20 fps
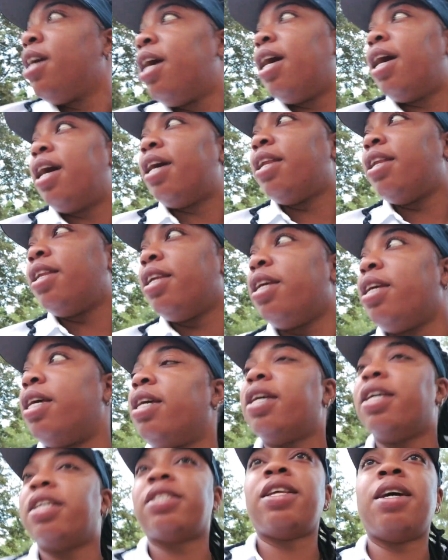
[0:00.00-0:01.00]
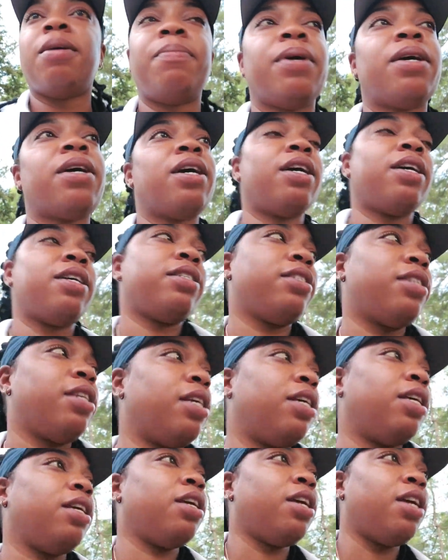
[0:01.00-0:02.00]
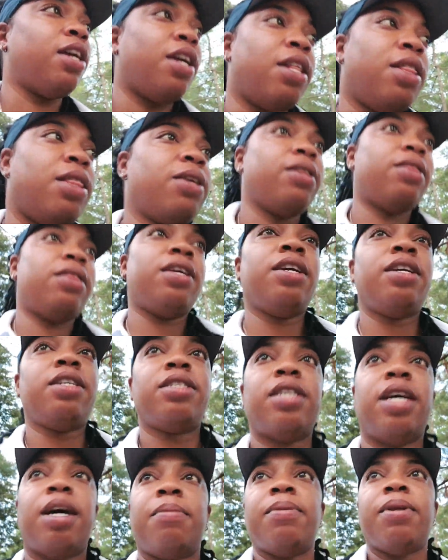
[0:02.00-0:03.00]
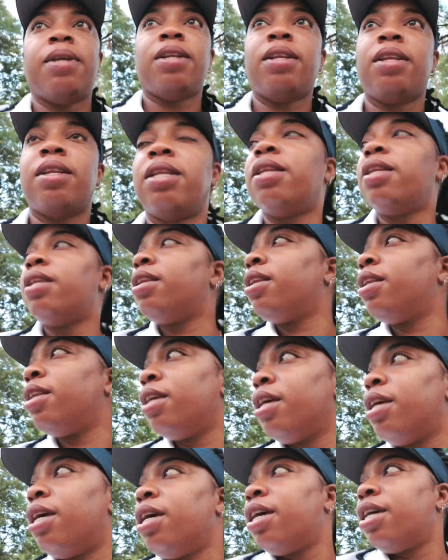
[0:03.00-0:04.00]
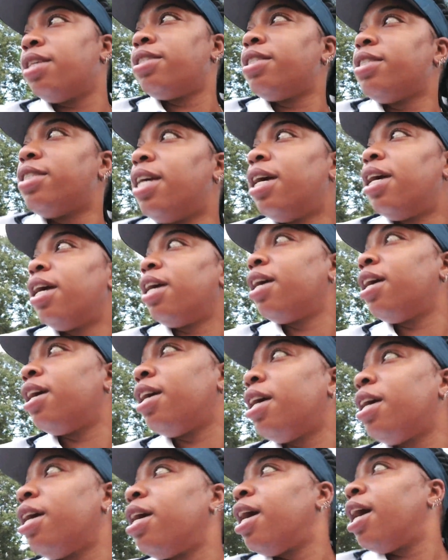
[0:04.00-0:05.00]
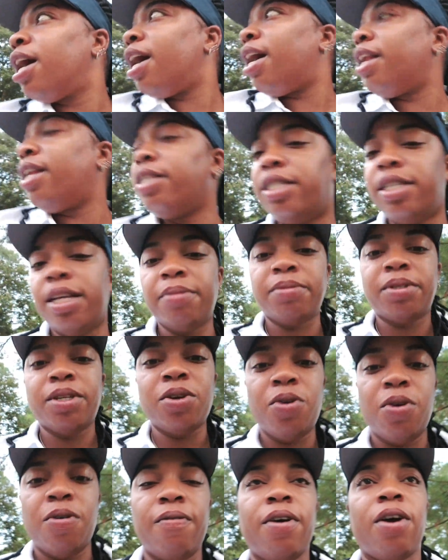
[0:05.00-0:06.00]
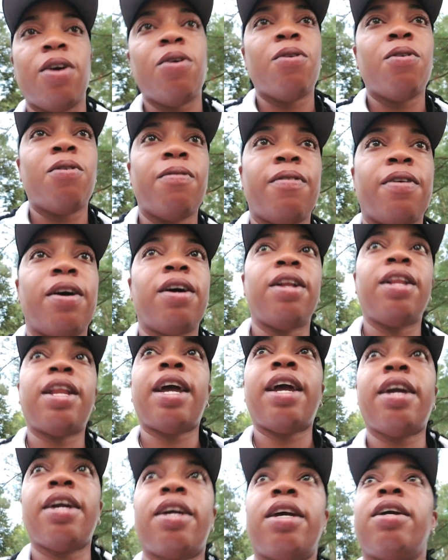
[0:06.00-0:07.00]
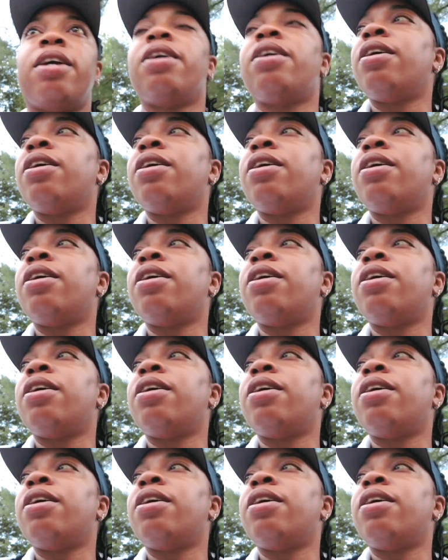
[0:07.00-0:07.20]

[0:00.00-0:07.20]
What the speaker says: and it's not because nothing's happening. It's just like the same thing over and over. And like,